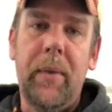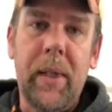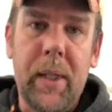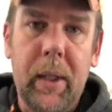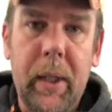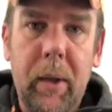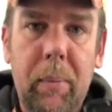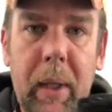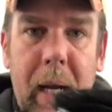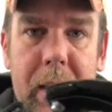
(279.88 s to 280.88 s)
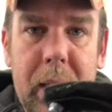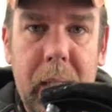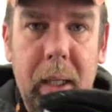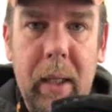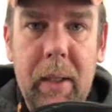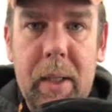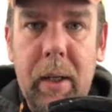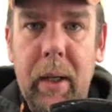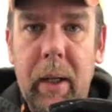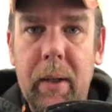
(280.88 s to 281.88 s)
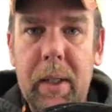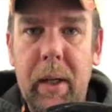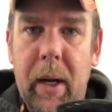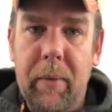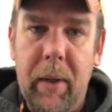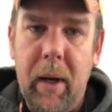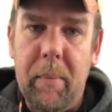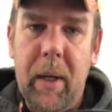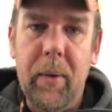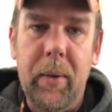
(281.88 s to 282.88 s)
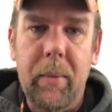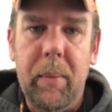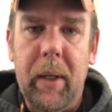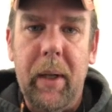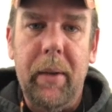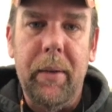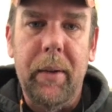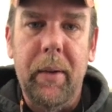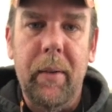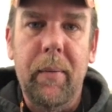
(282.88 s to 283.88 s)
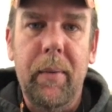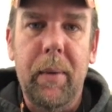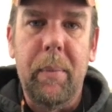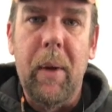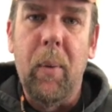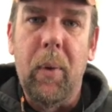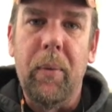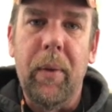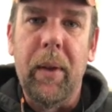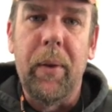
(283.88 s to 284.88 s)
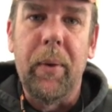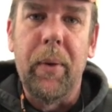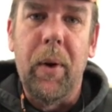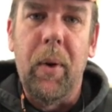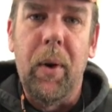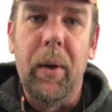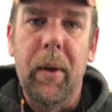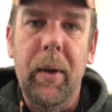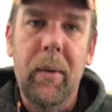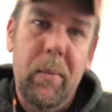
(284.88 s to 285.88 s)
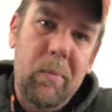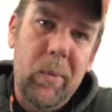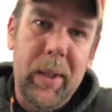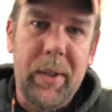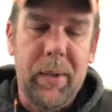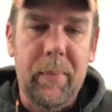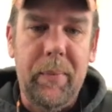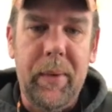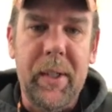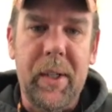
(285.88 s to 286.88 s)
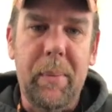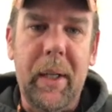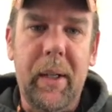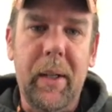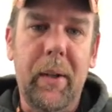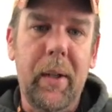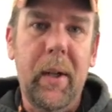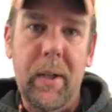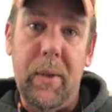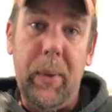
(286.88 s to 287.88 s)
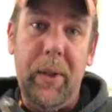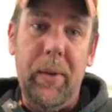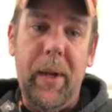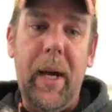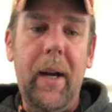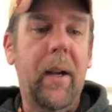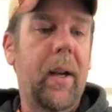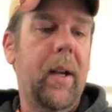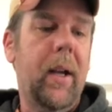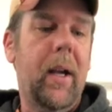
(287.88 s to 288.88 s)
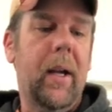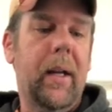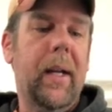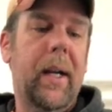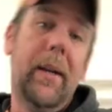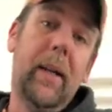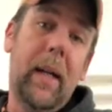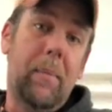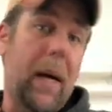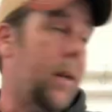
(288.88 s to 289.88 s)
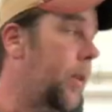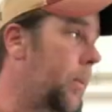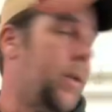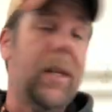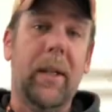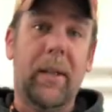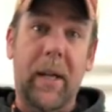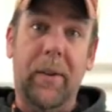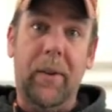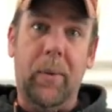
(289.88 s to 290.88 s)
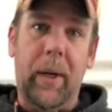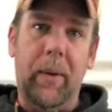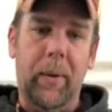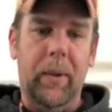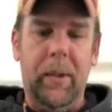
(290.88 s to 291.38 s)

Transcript: is the little plastic insert here is gonna have to come out because the bit won't fit through the hole, which isn't a big deal. So we'll do that and get it back on the machine and test this one out.